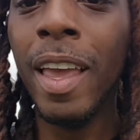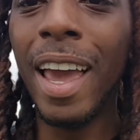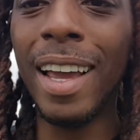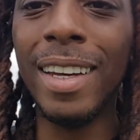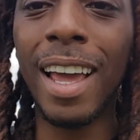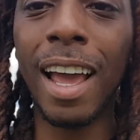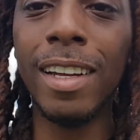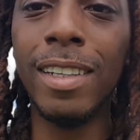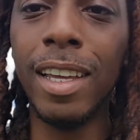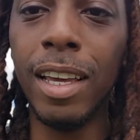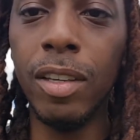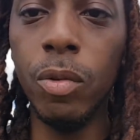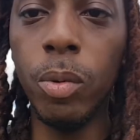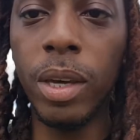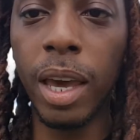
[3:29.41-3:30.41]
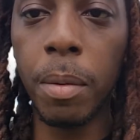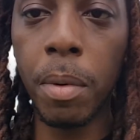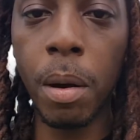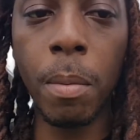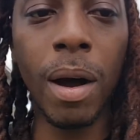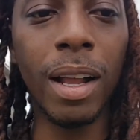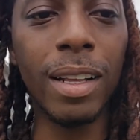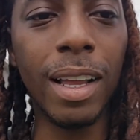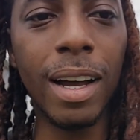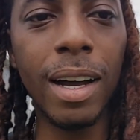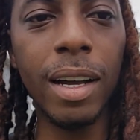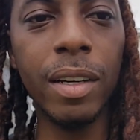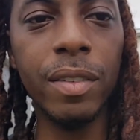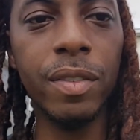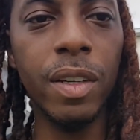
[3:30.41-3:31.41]
And that day you came on my
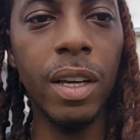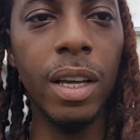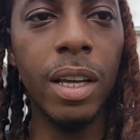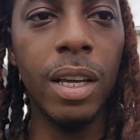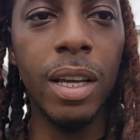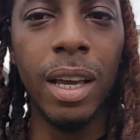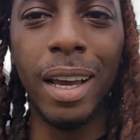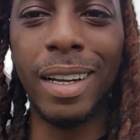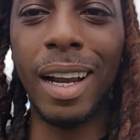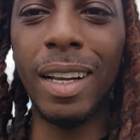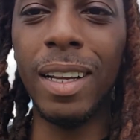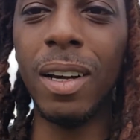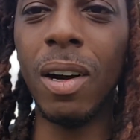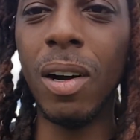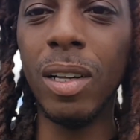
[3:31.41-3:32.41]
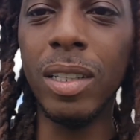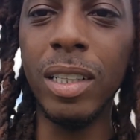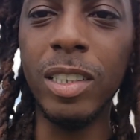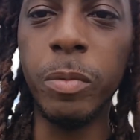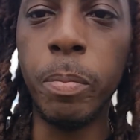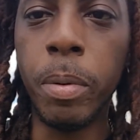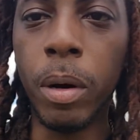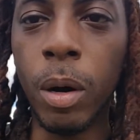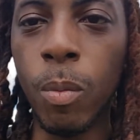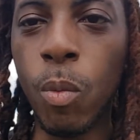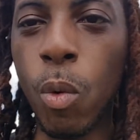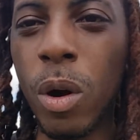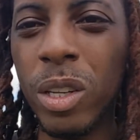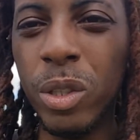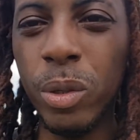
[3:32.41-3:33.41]
live, and I let all these um,
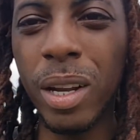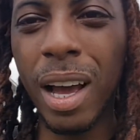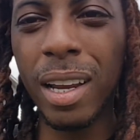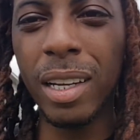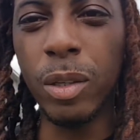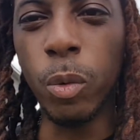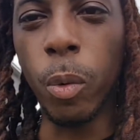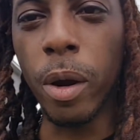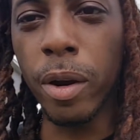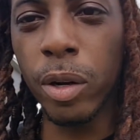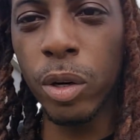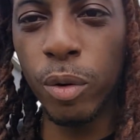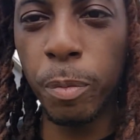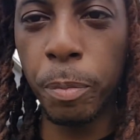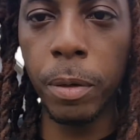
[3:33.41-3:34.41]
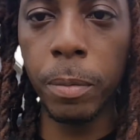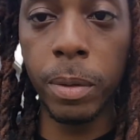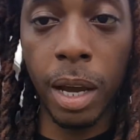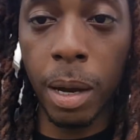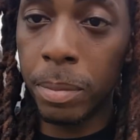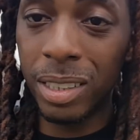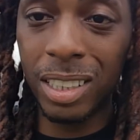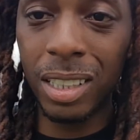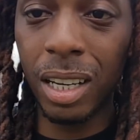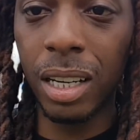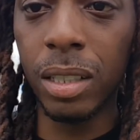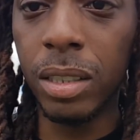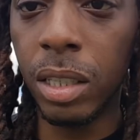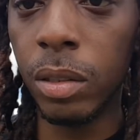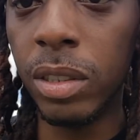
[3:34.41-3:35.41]
one united weirdo people. Yeah, I'ma
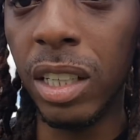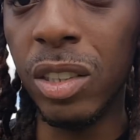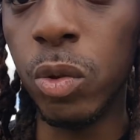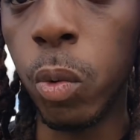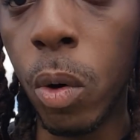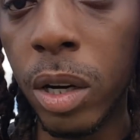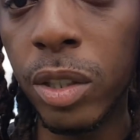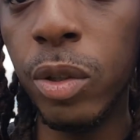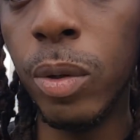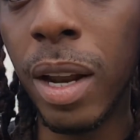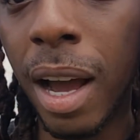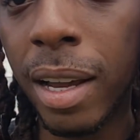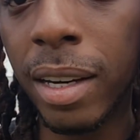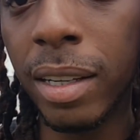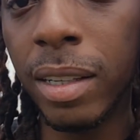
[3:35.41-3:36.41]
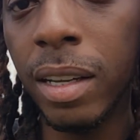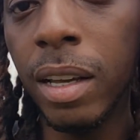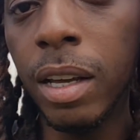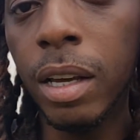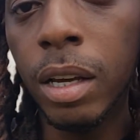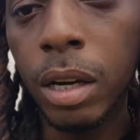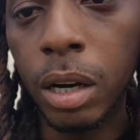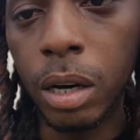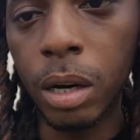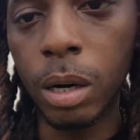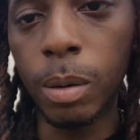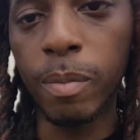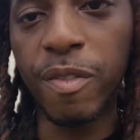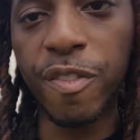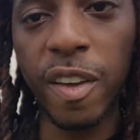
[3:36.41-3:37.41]
say it. These one united
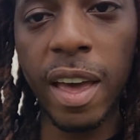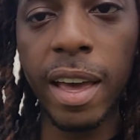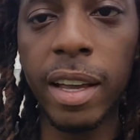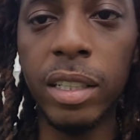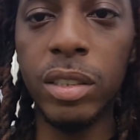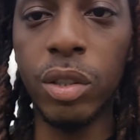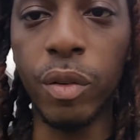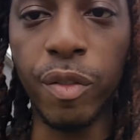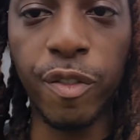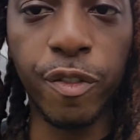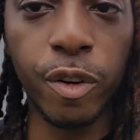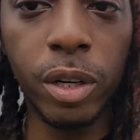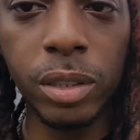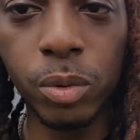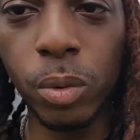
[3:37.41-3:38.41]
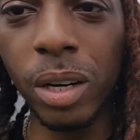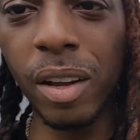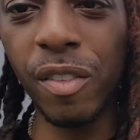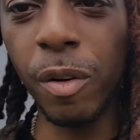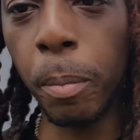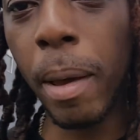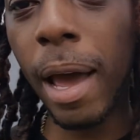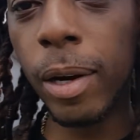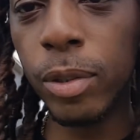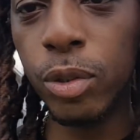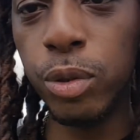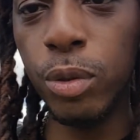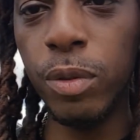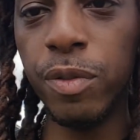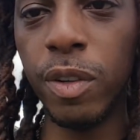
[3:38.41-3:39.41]
um, fans or fronts, whatever, battle
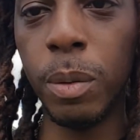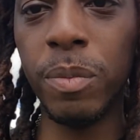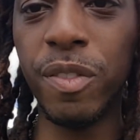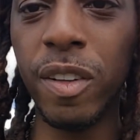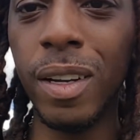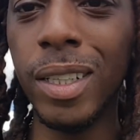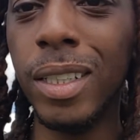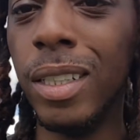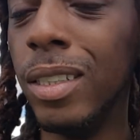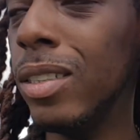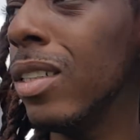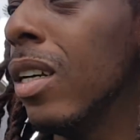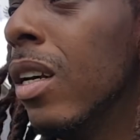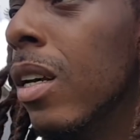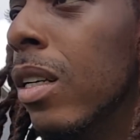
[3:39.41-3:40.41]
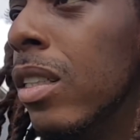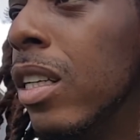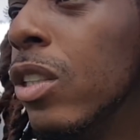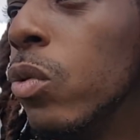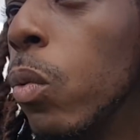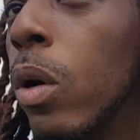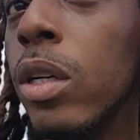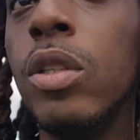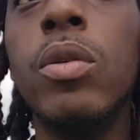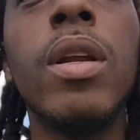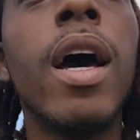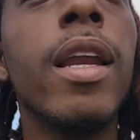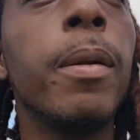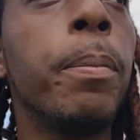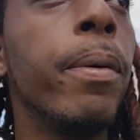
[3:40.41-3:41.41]
truth, um, flunkies. These one
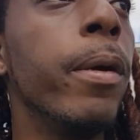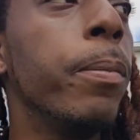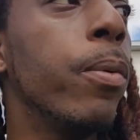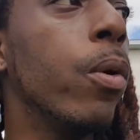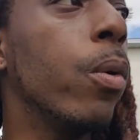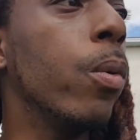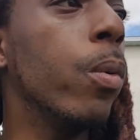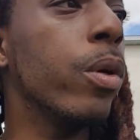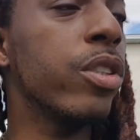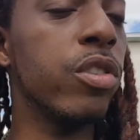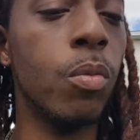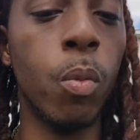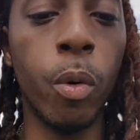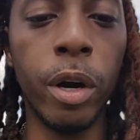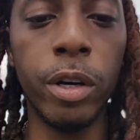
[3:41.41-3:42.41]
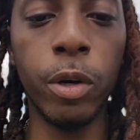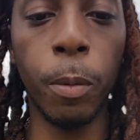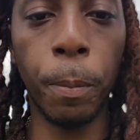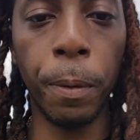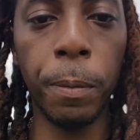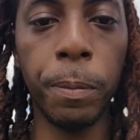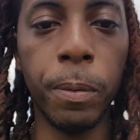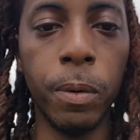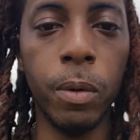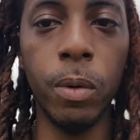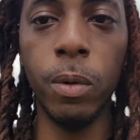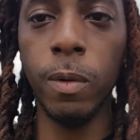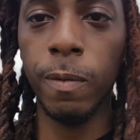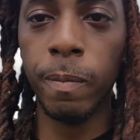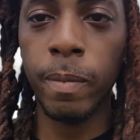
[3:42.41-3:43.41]
united people were some weirdo people
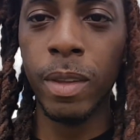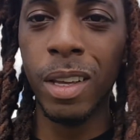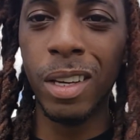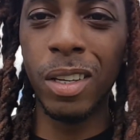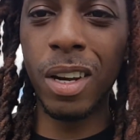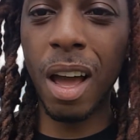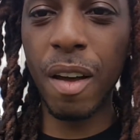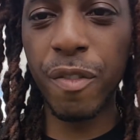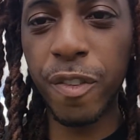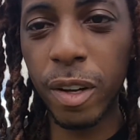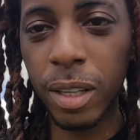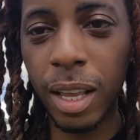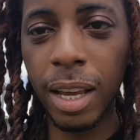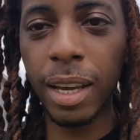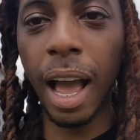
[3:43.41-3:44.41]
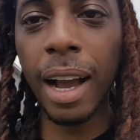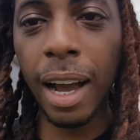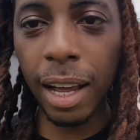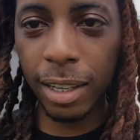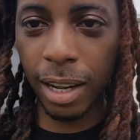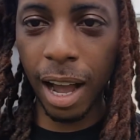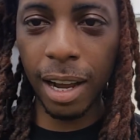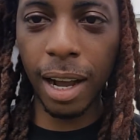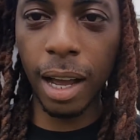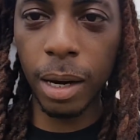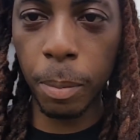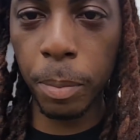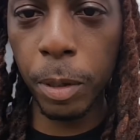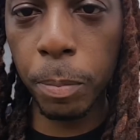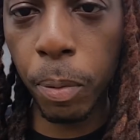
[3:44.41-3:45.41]
who you know, I felt like I gotta I
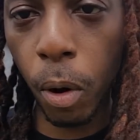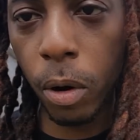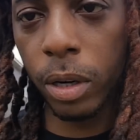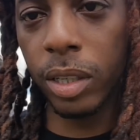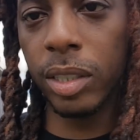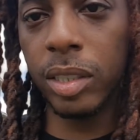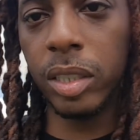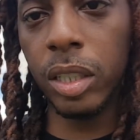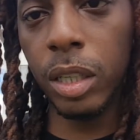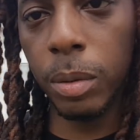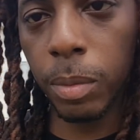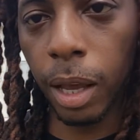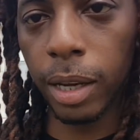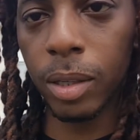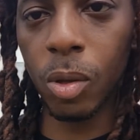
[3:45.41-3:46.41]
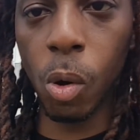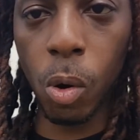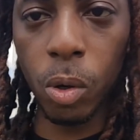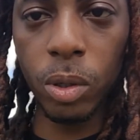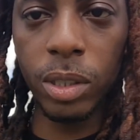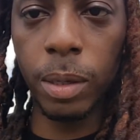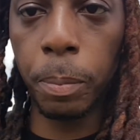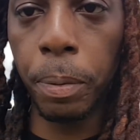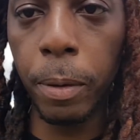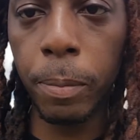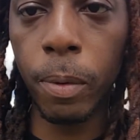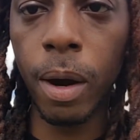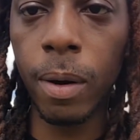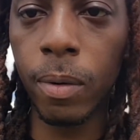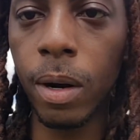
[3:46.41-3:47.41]
gotta be part of the team, like loyal to the
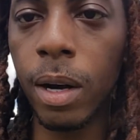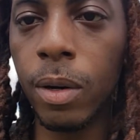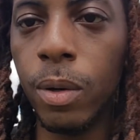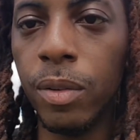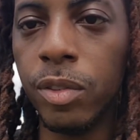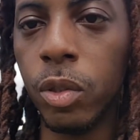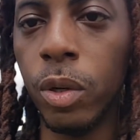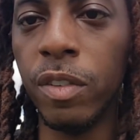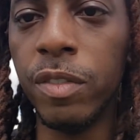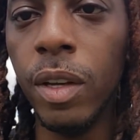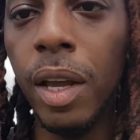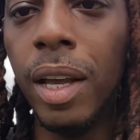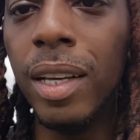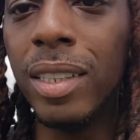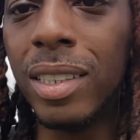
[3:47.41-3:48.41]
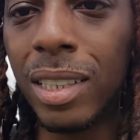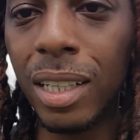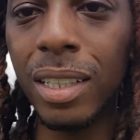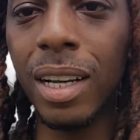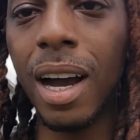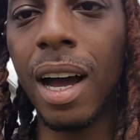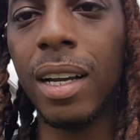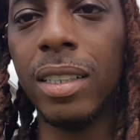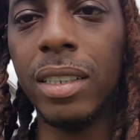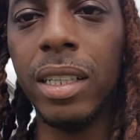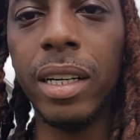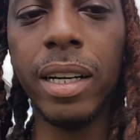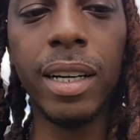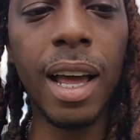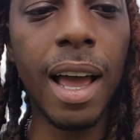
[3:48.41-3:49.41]
people I rock with. So if Sun God is
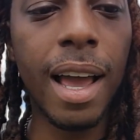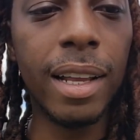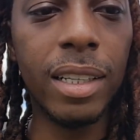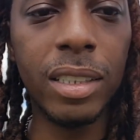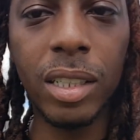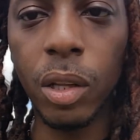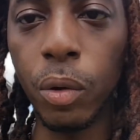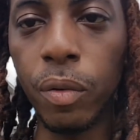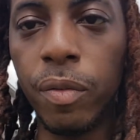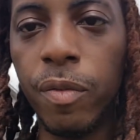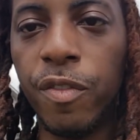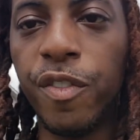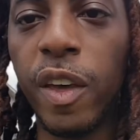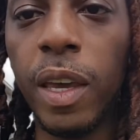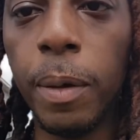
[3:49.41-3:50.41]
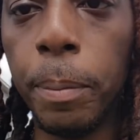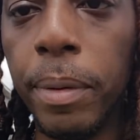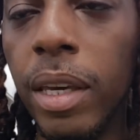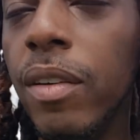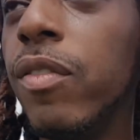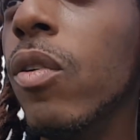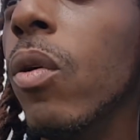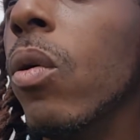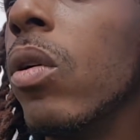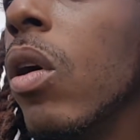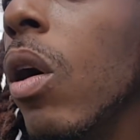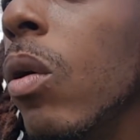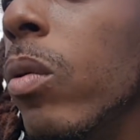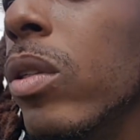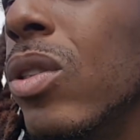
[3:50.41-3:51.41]
here and I had this little fake beef going
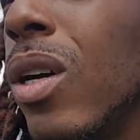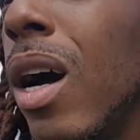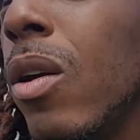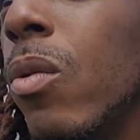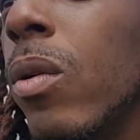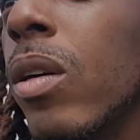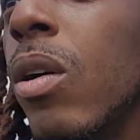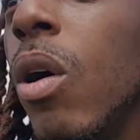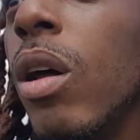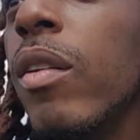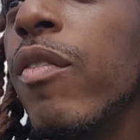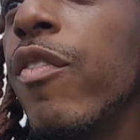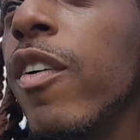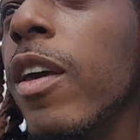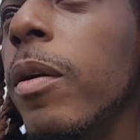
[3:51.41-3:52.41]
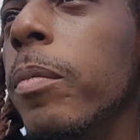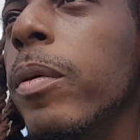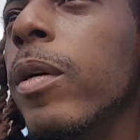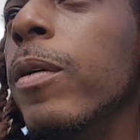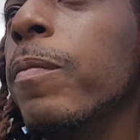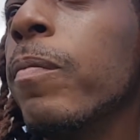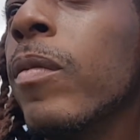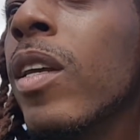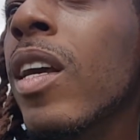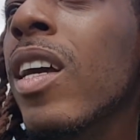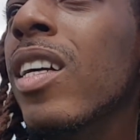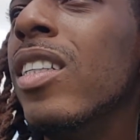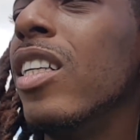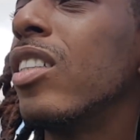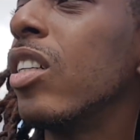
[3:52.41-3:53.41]
on, which I don't want to call it fake, but
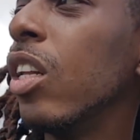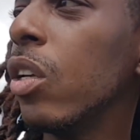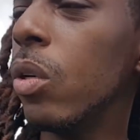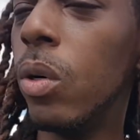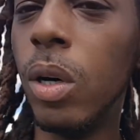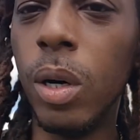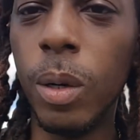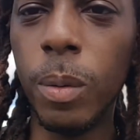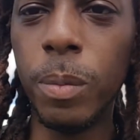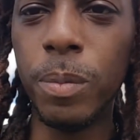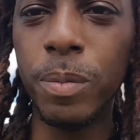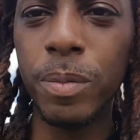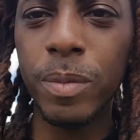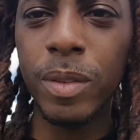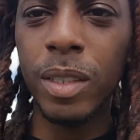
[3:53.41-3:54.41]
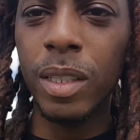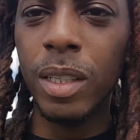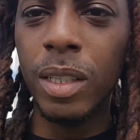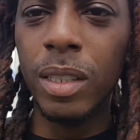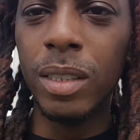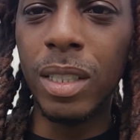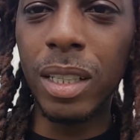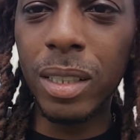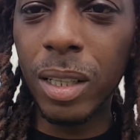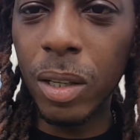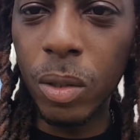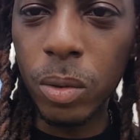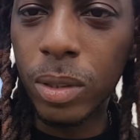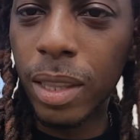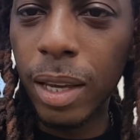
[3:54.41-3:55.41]
this little um this
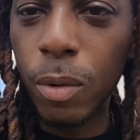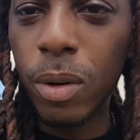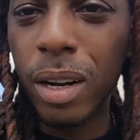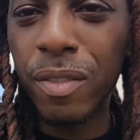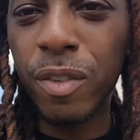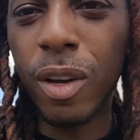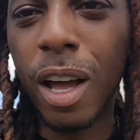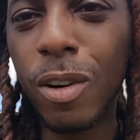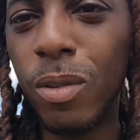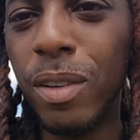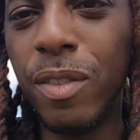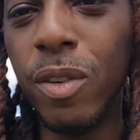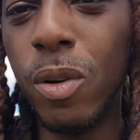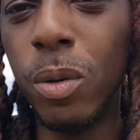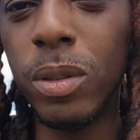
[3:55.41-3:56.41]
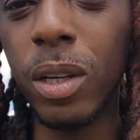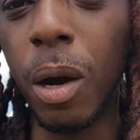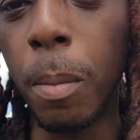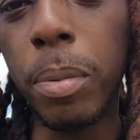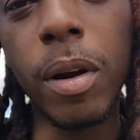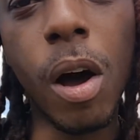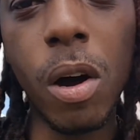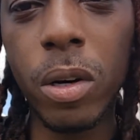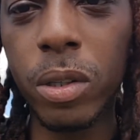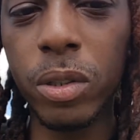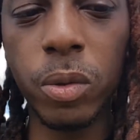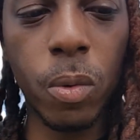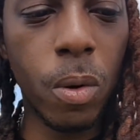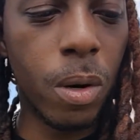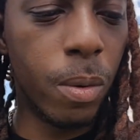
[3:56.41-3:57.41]
little thing, whatever you, I don't even know what the
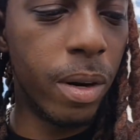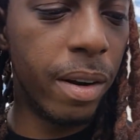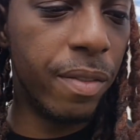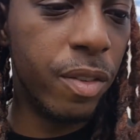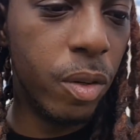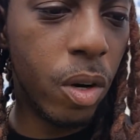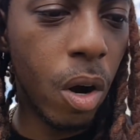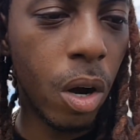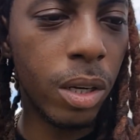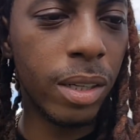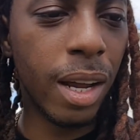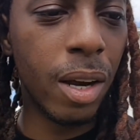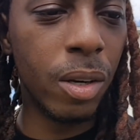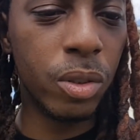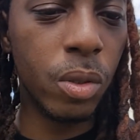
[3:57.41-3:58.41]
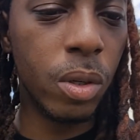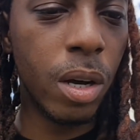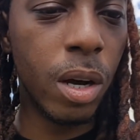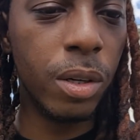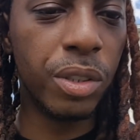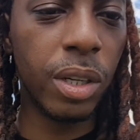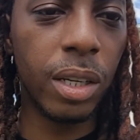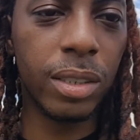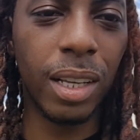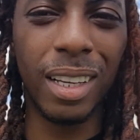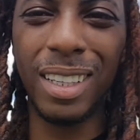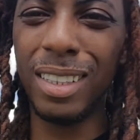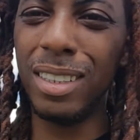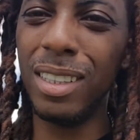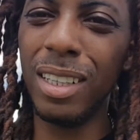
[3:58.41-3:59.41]
bloggers war, whatever you call it, I was going on with y'all. I was
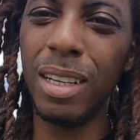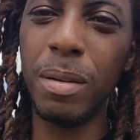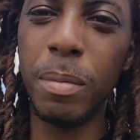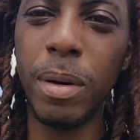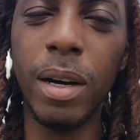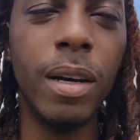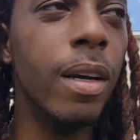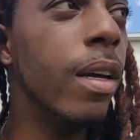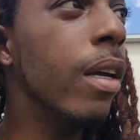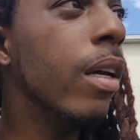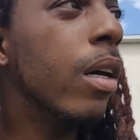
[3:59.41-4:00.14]
like, this nigga in my